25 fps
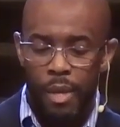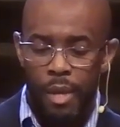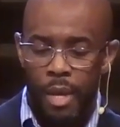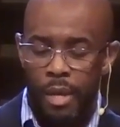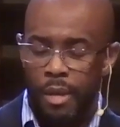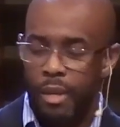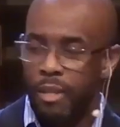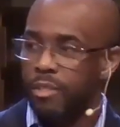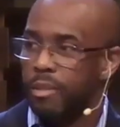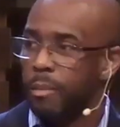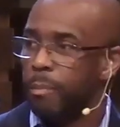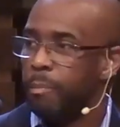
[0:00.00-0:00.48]

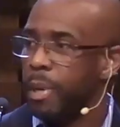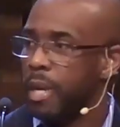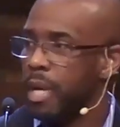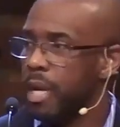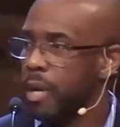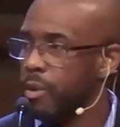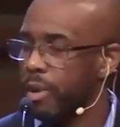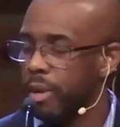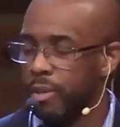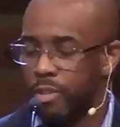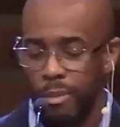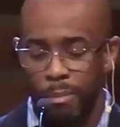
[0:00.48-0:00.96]
and his
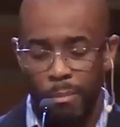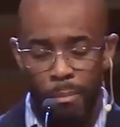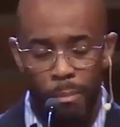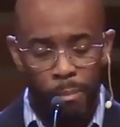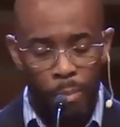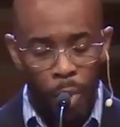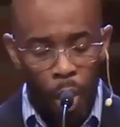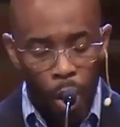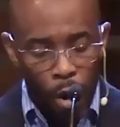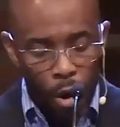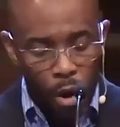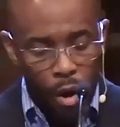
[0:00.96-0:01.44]
appearance
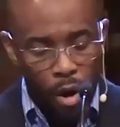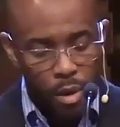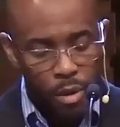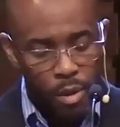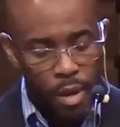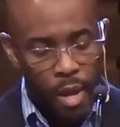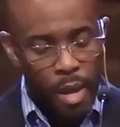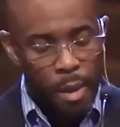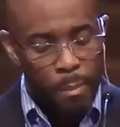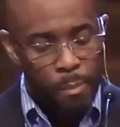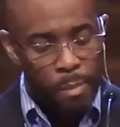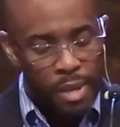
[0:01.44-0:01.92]
marred
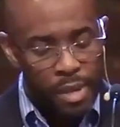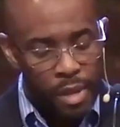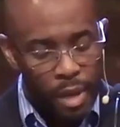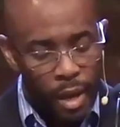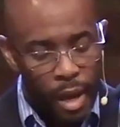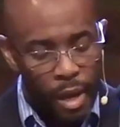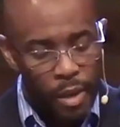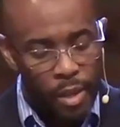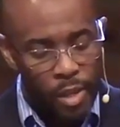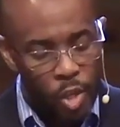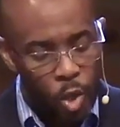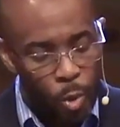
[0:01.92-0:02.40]

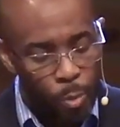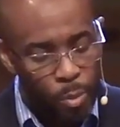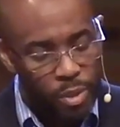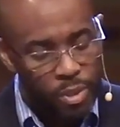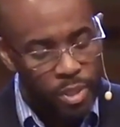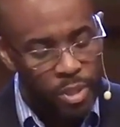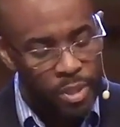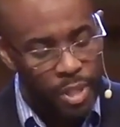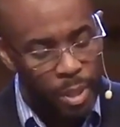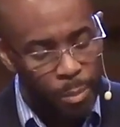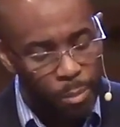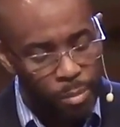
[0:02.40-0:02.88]
beyond
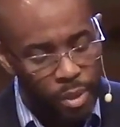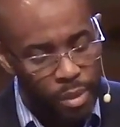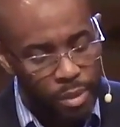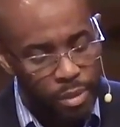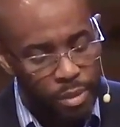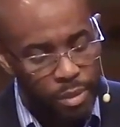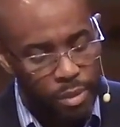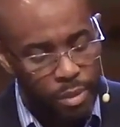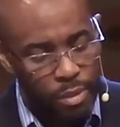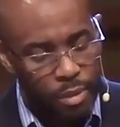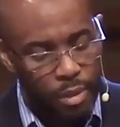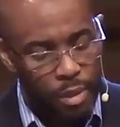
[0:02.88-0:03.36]
human
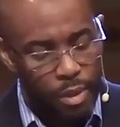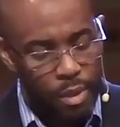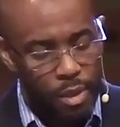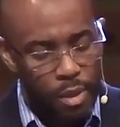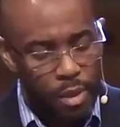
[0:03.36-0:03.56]
semblance,